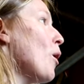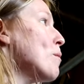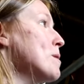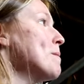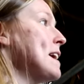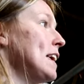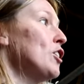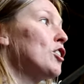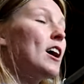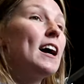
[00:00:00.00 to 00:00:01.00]
What we make
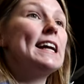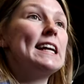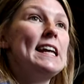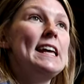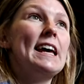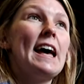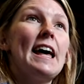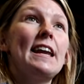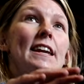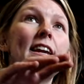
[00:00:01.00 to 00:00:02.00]
here currently
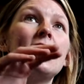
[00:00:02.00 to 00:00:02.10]
in